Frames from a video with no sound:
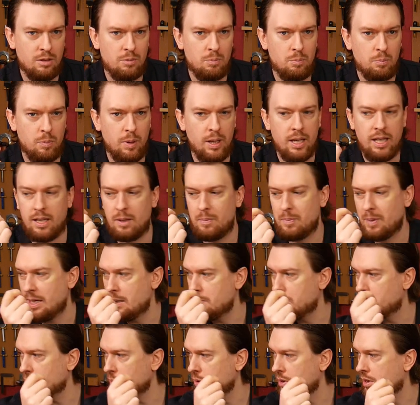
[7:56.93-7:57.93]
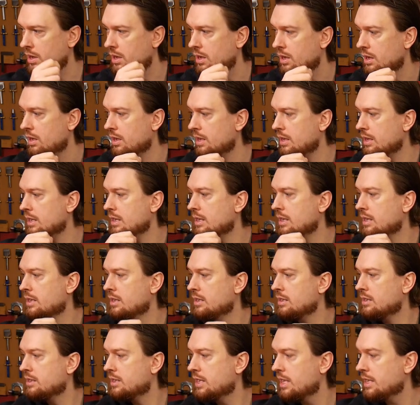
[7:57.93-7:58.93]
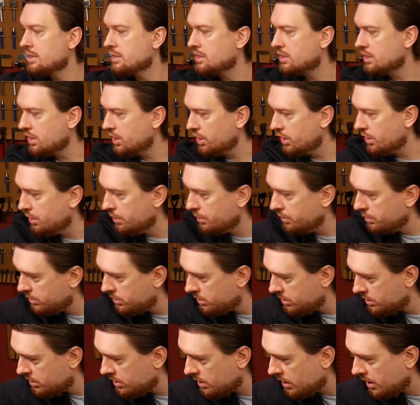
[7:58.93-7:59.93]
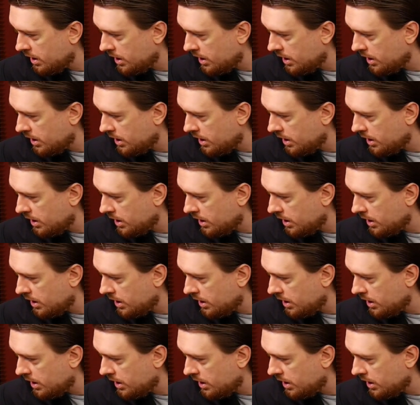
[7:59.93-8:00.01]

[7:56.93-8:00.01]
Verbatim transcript: can be people that tend to use